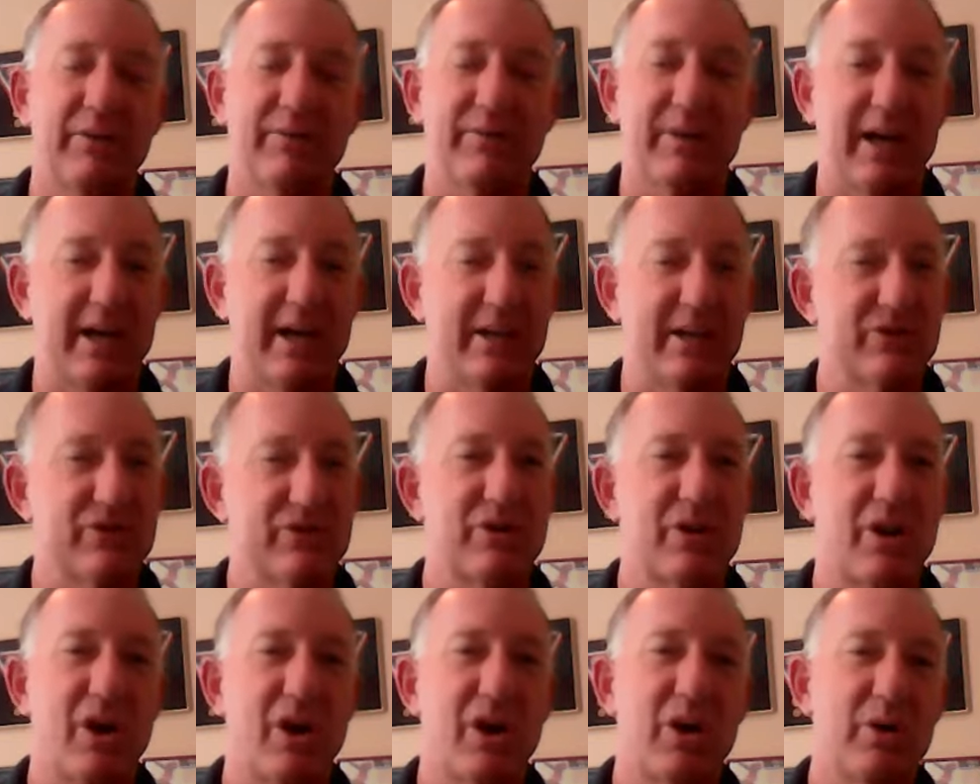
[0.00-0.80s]
You've got
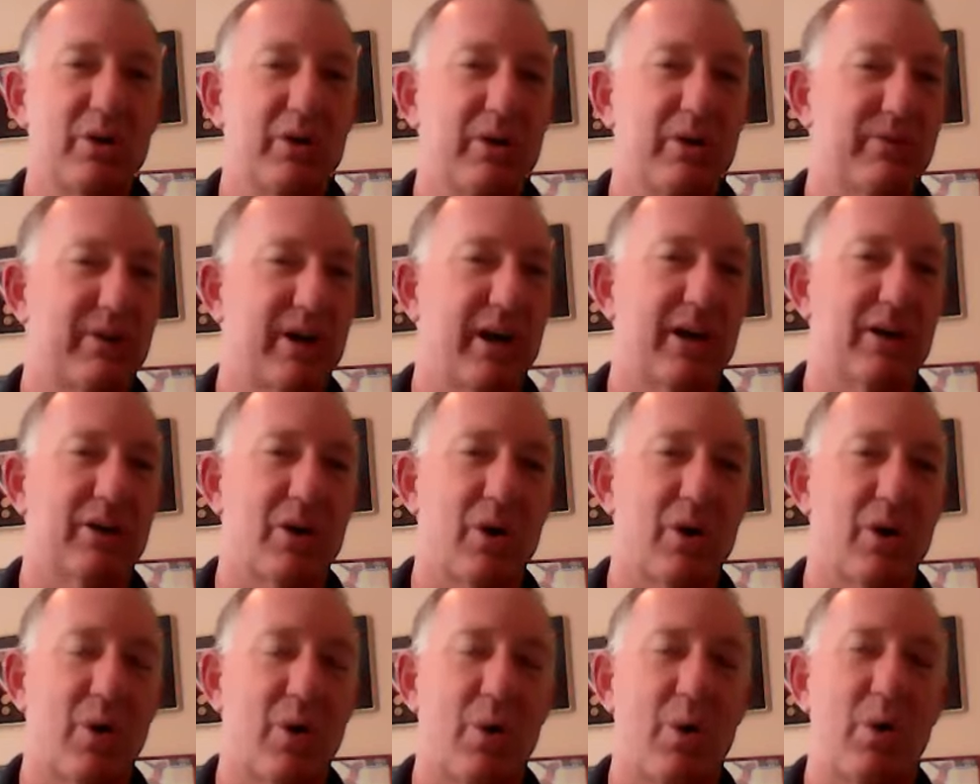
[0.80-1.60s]
snow, you've got
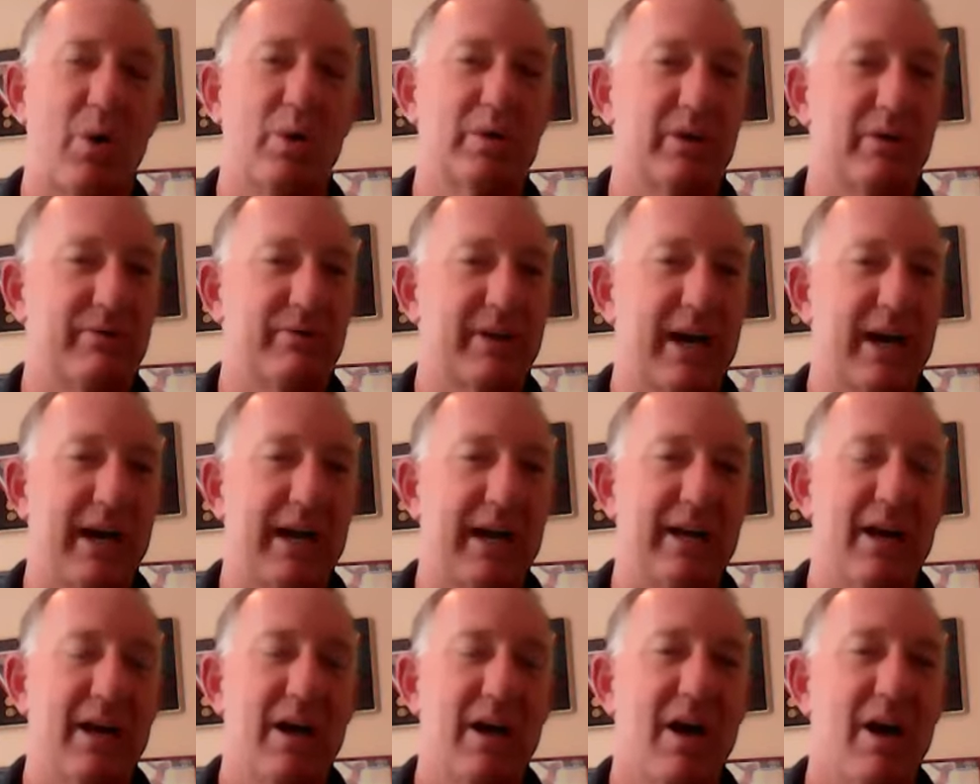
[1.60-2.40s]
cold, you've
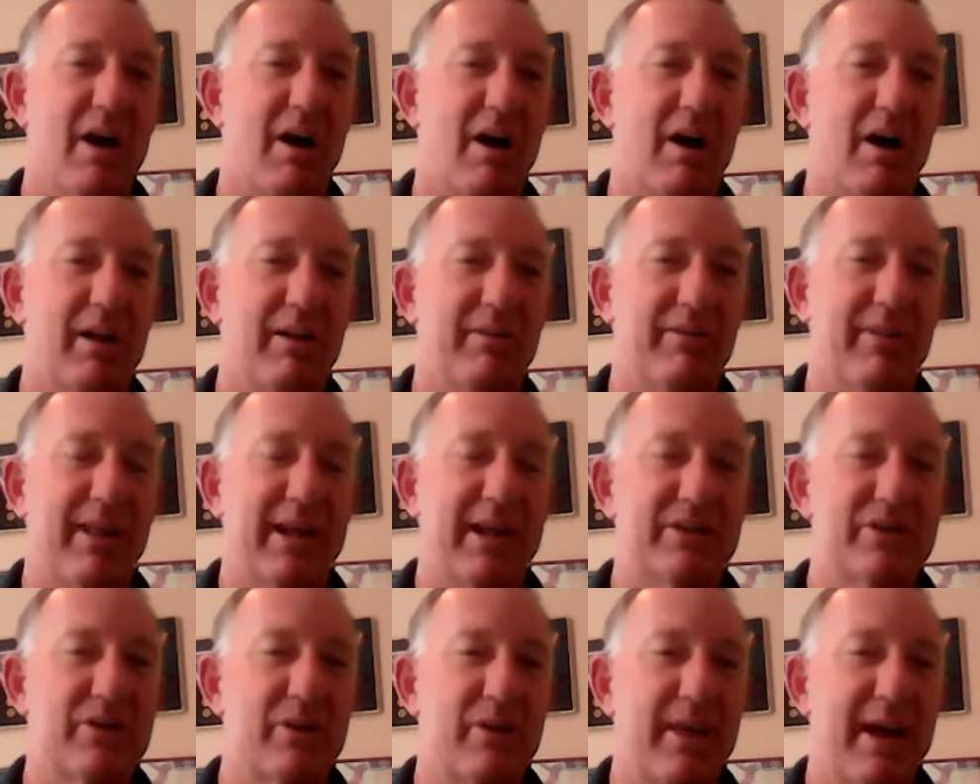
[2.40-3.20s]
got all of
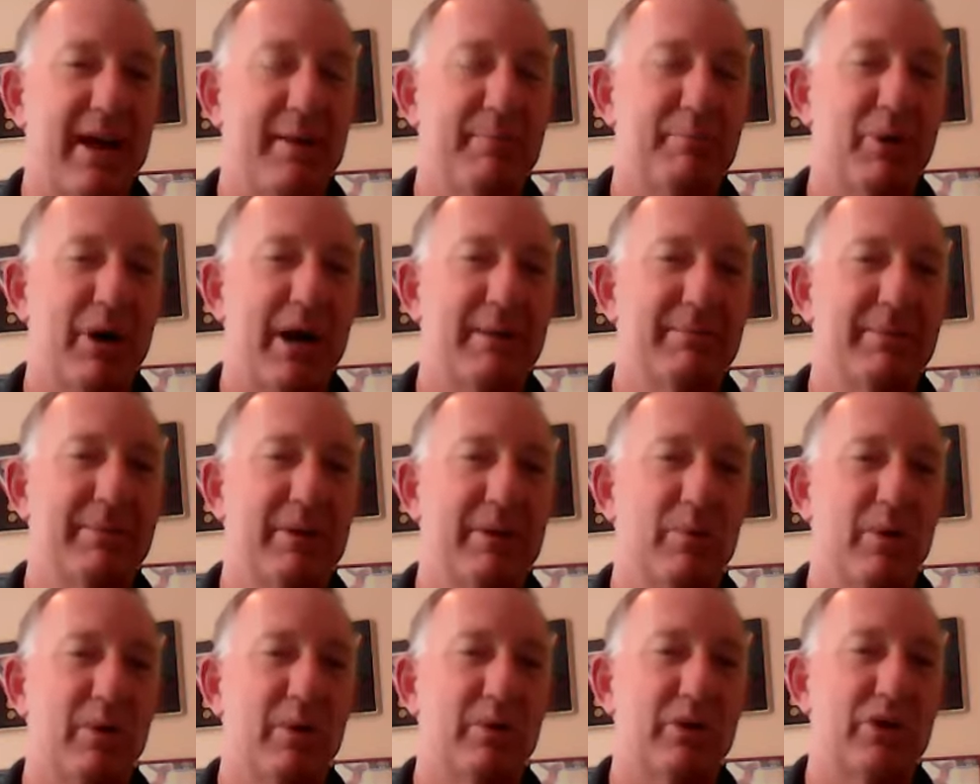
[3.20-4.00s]
that. So that
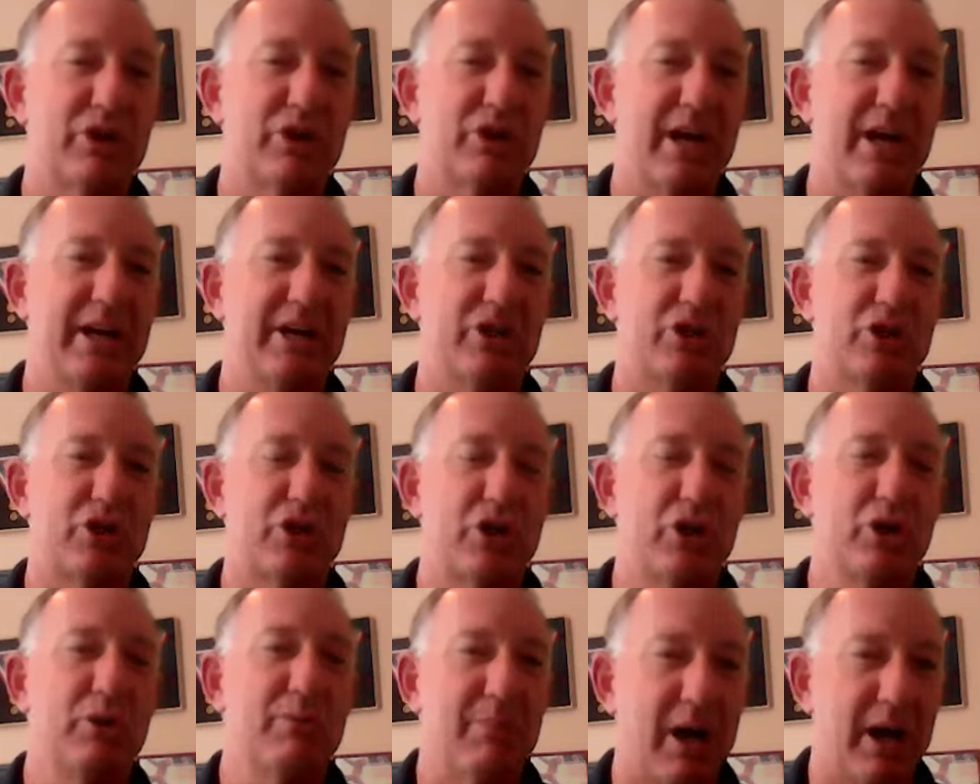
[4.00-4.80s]
probably won't change
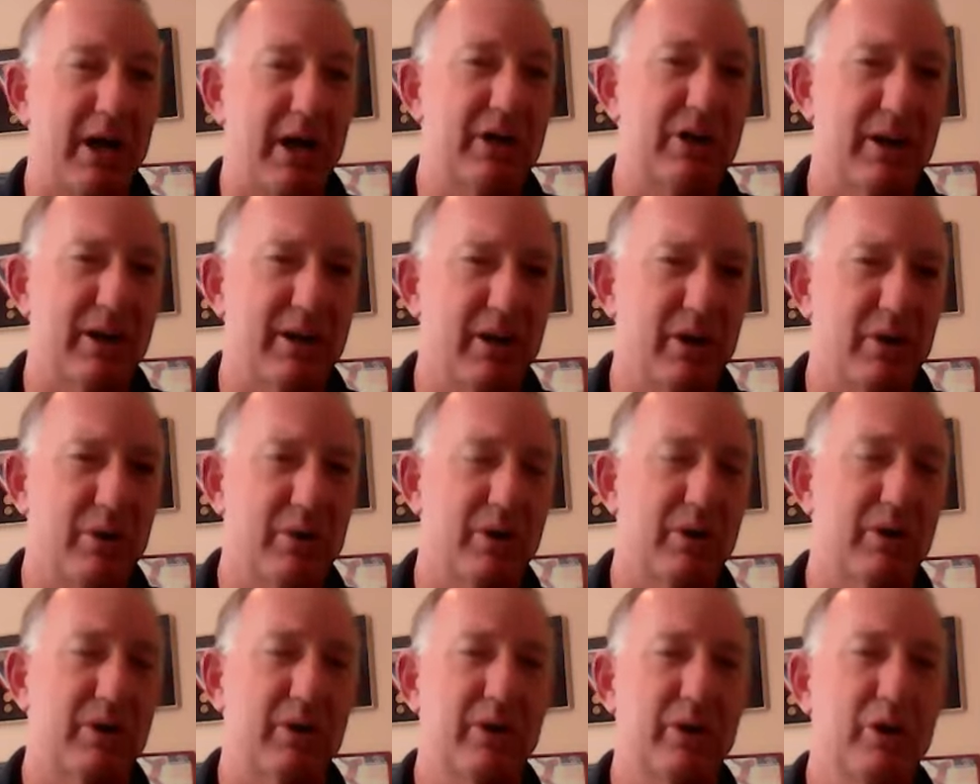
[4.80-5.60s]
too much. I know
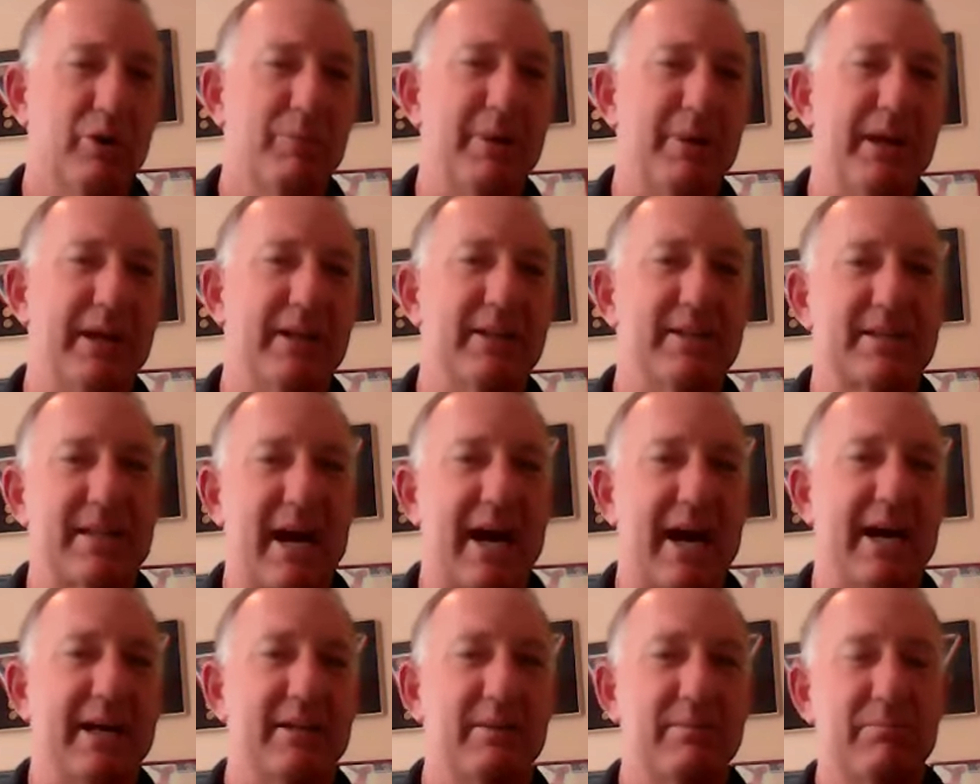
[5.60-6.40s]
you'll be
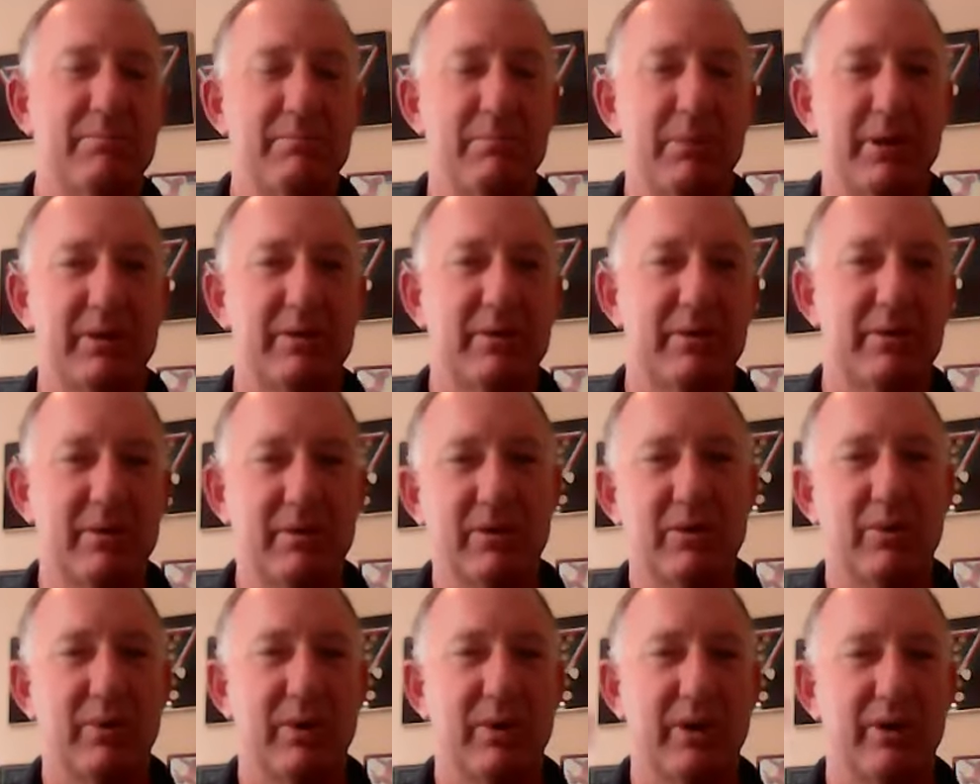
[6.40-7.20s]
inside, but
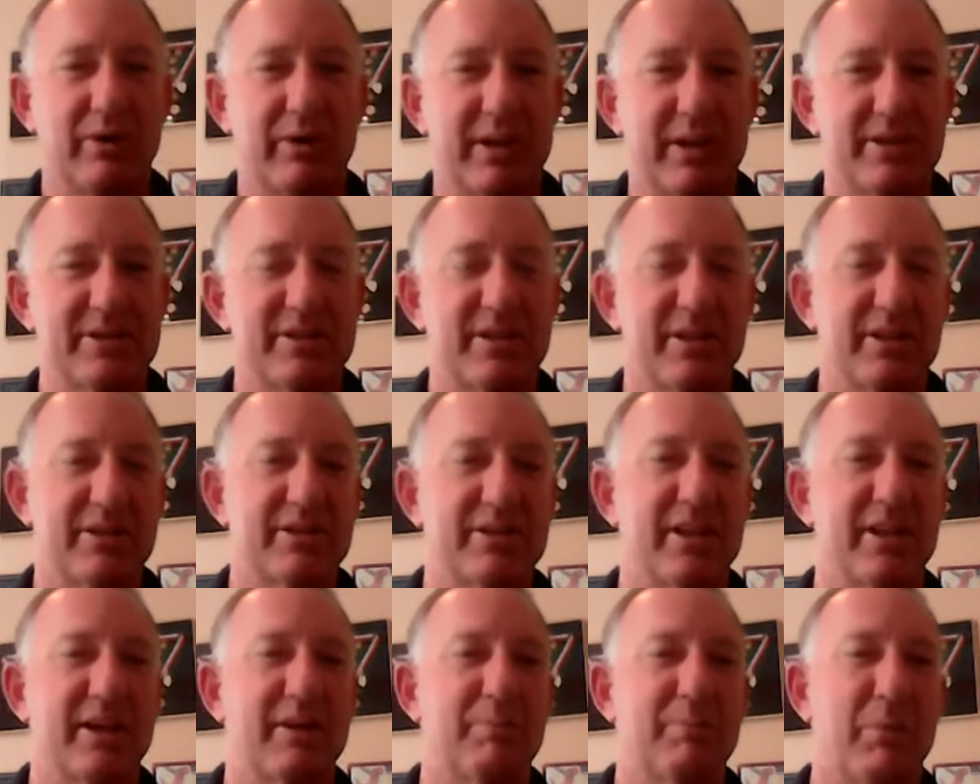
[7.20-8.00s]
doing your
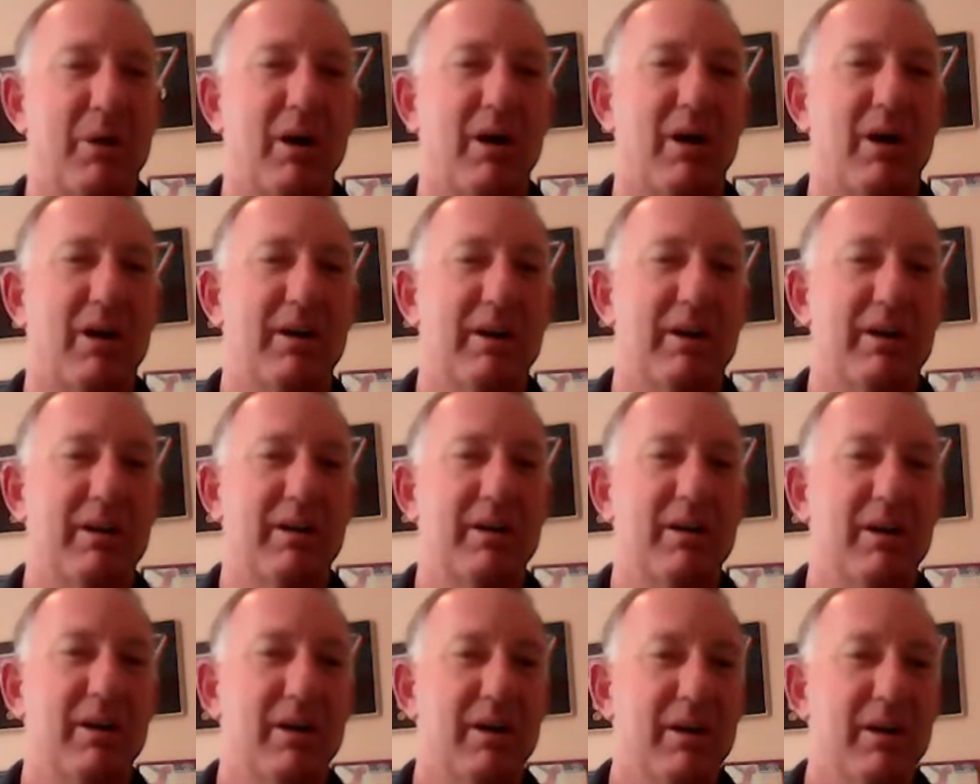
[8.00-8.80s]
distancing part and
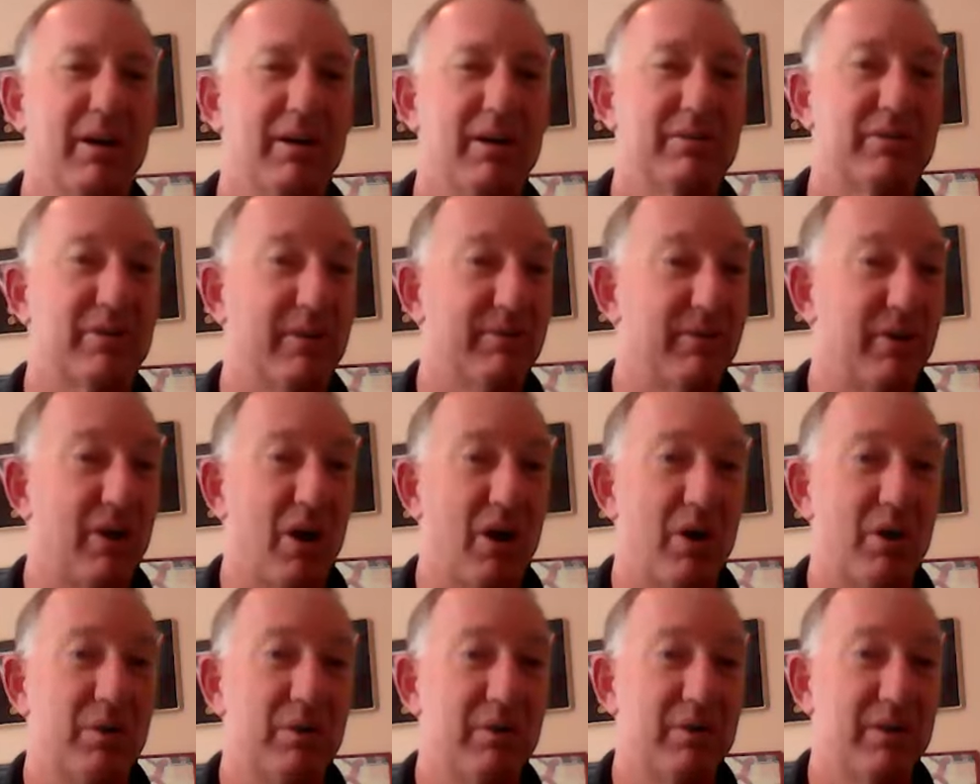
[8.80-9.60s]
stuff.
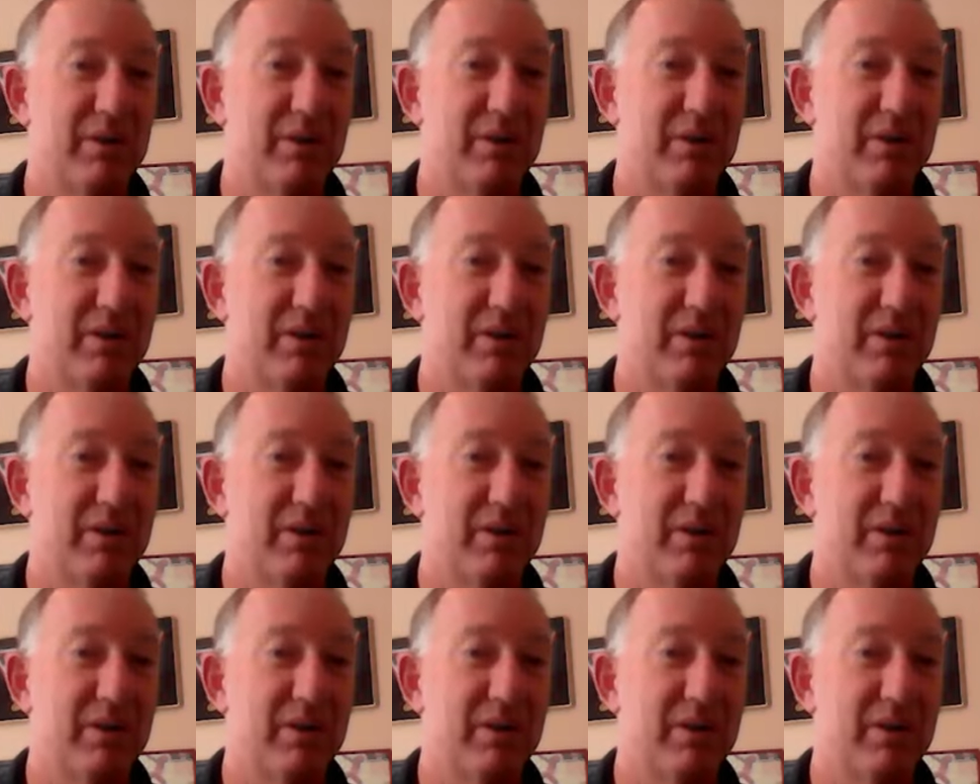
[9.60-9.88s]
No?